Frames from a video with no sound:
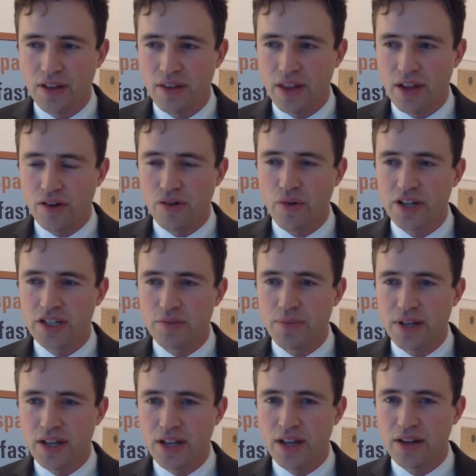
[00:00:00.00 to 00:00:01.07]
they're going to
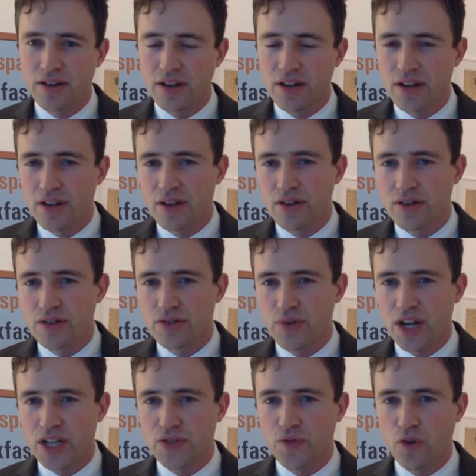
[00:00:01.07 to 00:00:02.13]
begin
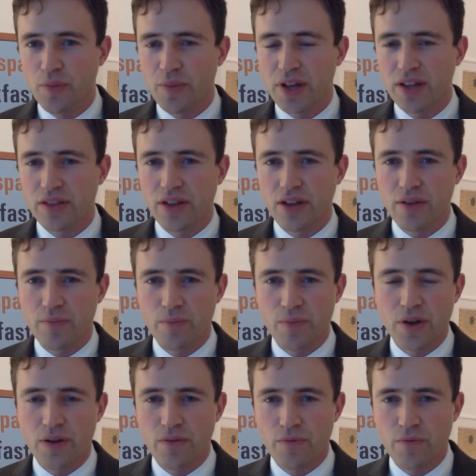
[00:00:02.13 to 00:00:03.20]
transforming the
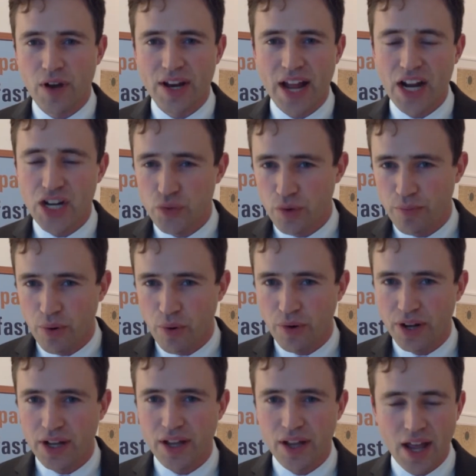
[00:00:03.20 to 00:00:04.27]
financial
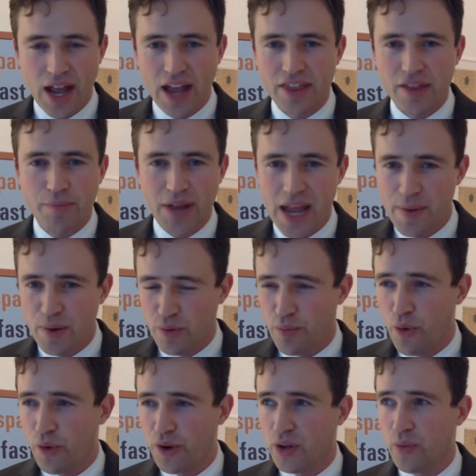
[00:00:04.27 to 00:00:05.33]
reporting and the payment
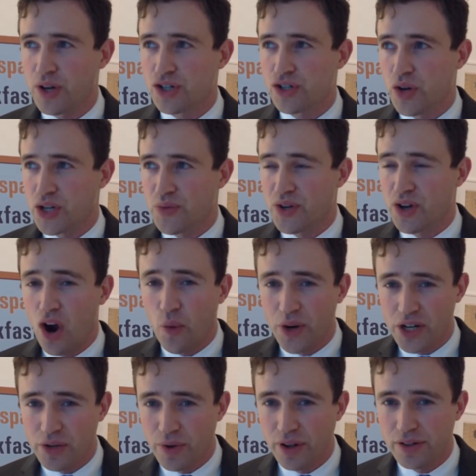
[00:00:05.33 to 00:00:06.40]
reporting, which Treasury
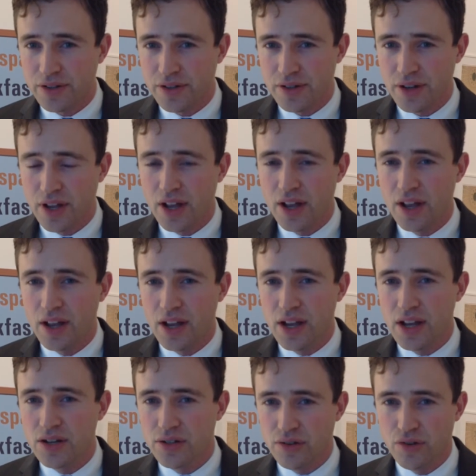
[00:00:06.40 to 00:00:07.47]
already runs,
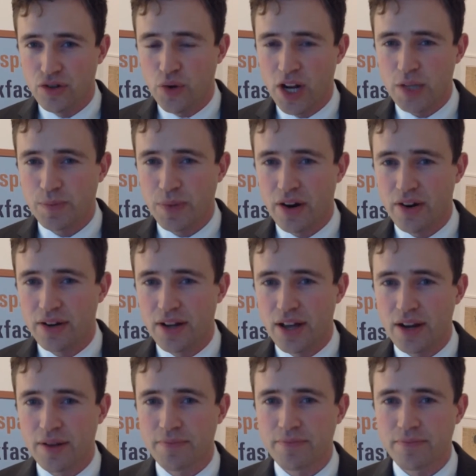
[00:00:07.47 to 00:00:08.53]
into transparent data.